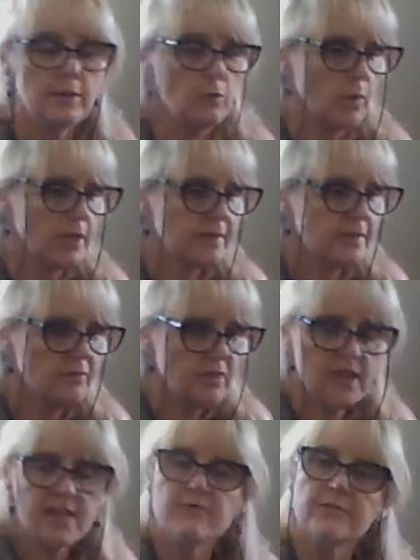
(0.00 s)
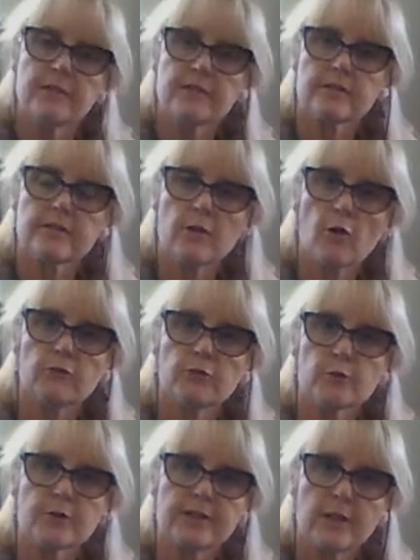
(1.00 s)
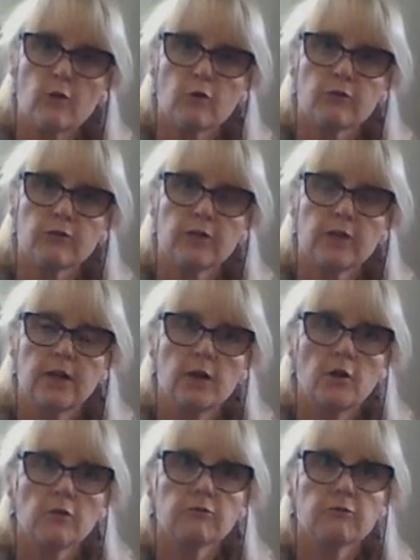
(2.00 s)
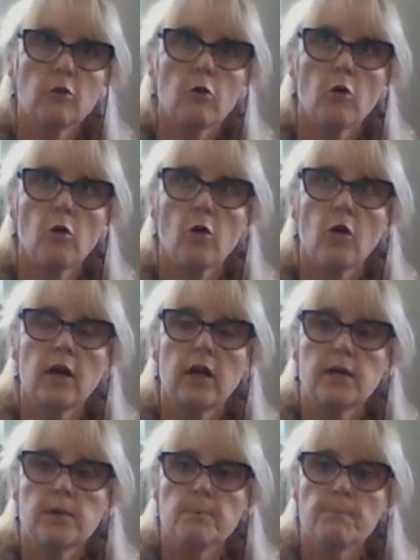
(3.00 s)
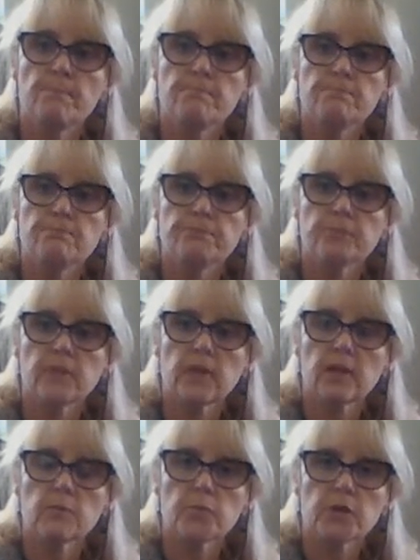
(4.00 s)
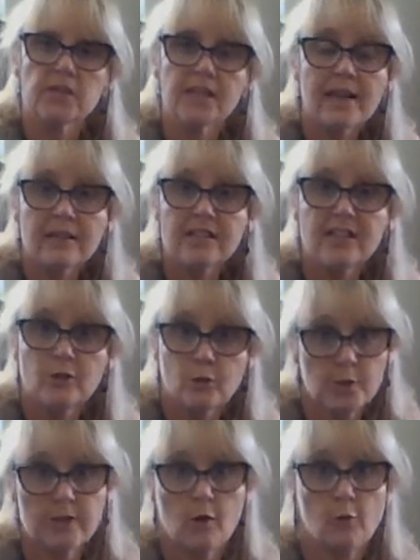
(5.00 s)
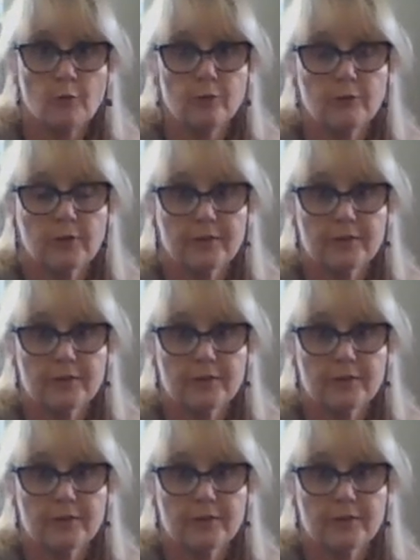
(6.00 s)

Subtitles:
Where's the forgiveness of yourself for protecting yourself